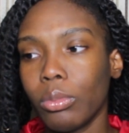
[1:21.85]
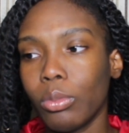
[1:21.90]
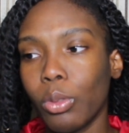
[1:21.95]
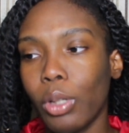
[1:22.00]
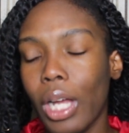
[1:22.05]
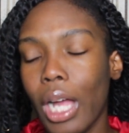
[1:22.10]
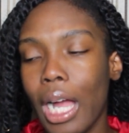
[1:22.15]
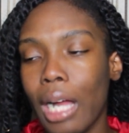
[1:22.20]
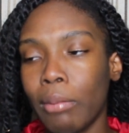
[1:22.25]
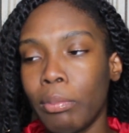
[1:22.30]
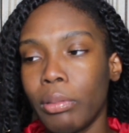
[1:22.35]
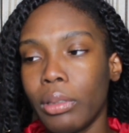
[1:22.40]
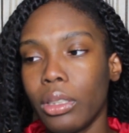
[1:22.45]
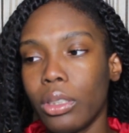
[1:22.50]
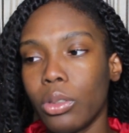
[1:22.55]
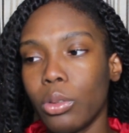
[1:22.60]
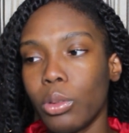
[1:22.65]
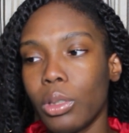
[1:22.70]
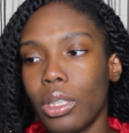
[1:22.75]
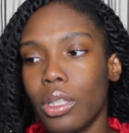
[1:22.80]
what
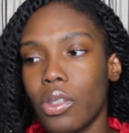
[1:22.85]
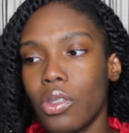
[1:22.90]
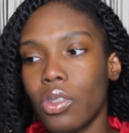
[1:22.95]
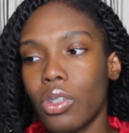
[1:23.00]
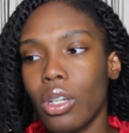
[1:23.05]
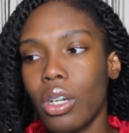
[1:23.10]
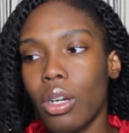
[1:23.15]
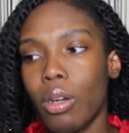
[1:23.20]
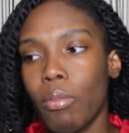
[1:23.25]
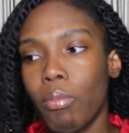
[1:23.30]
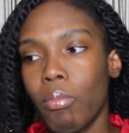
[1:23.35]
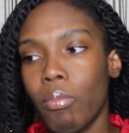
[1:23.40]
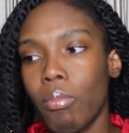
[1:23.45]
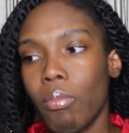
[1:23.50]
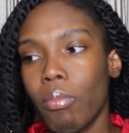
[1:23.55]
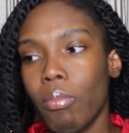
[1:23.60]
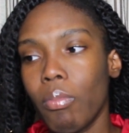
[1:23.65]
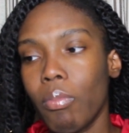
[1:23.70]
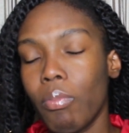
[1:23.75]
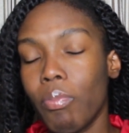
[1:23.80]
happened was
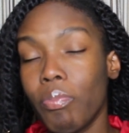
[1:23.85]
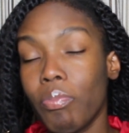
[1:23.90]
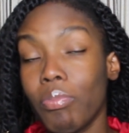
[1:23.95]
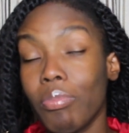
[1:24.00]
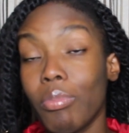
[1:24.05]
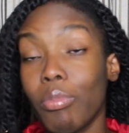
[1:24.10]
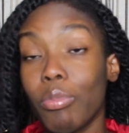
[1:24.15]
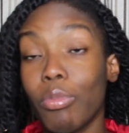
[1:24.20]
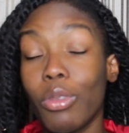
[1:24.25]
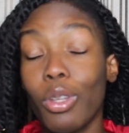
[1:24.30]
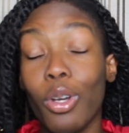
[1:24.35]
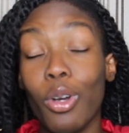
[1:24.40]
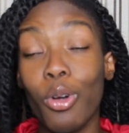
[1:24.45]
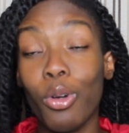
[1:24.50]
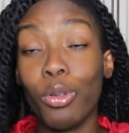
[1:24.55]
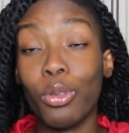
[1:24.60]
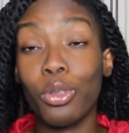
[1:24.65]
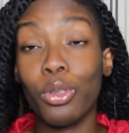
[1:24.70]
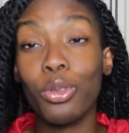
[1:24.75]
the whole